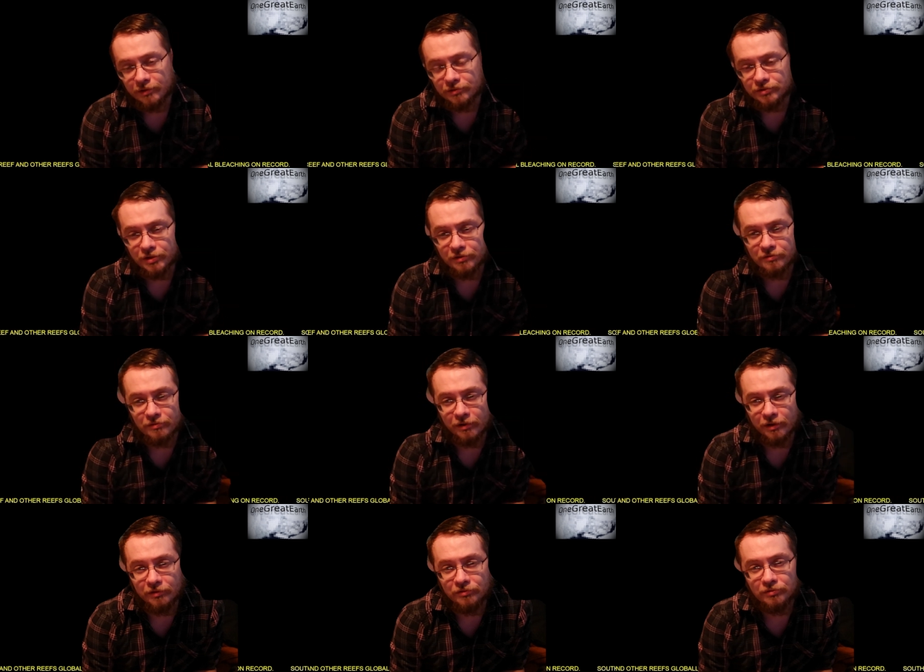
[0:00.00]
just
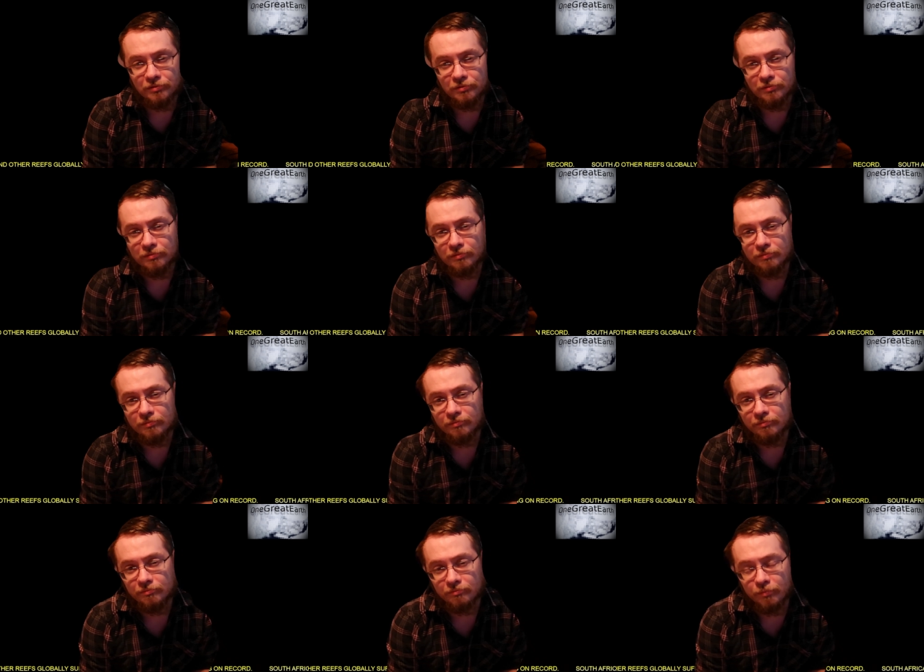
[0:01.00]
trying to
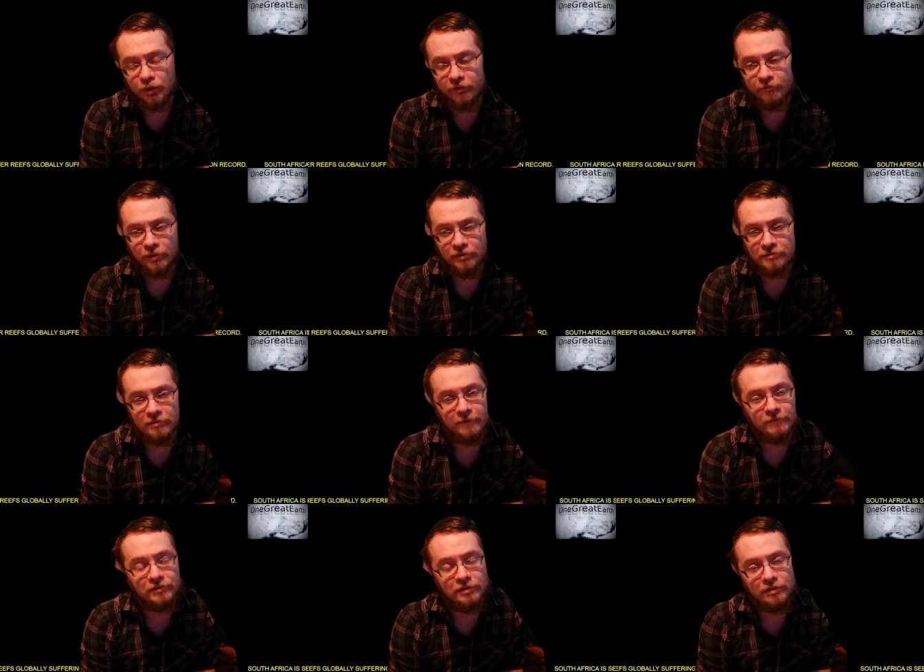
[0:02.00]
save myself
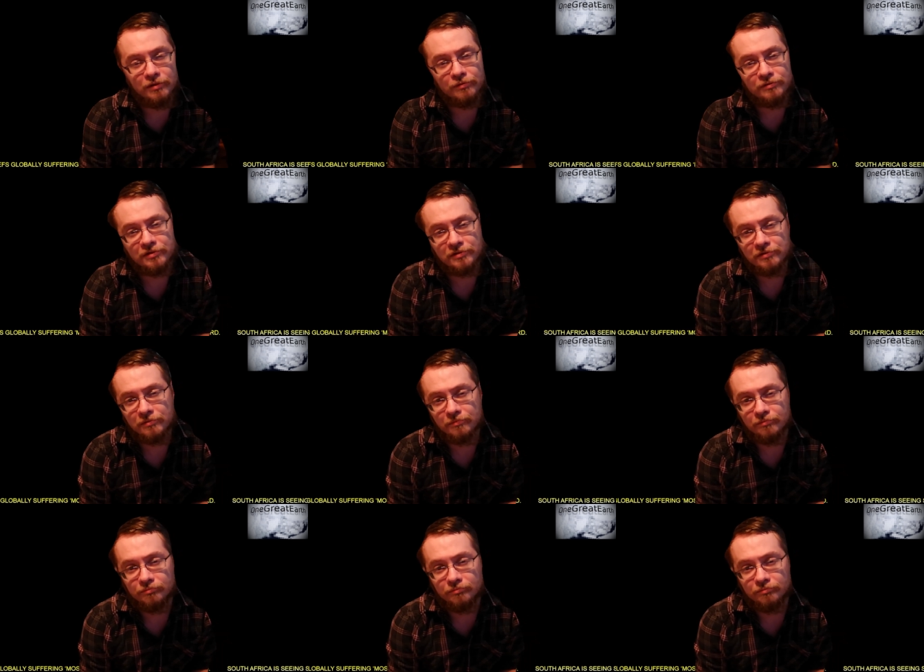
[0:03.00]
in the ecosystem.